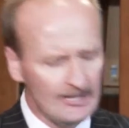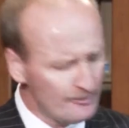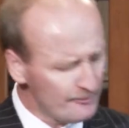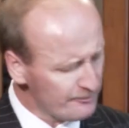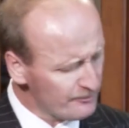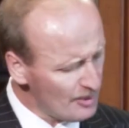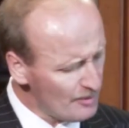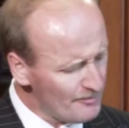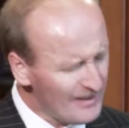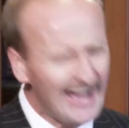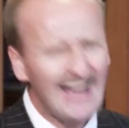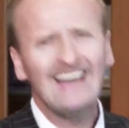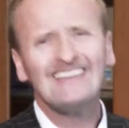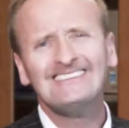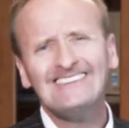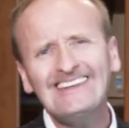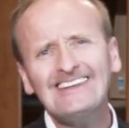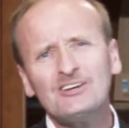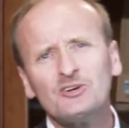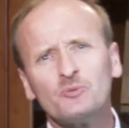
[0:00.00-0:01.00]
From a
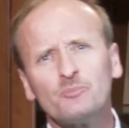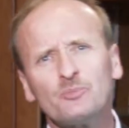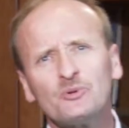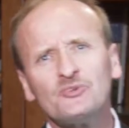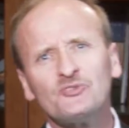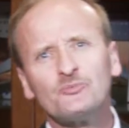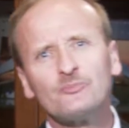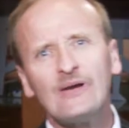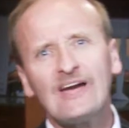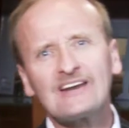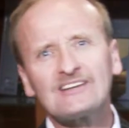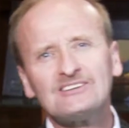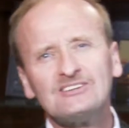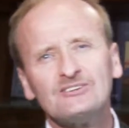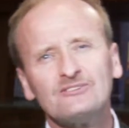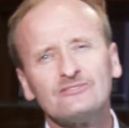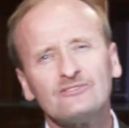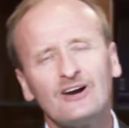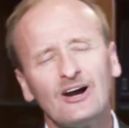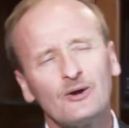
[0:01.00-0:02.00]
legal
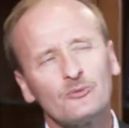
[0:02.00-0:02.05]
perspective,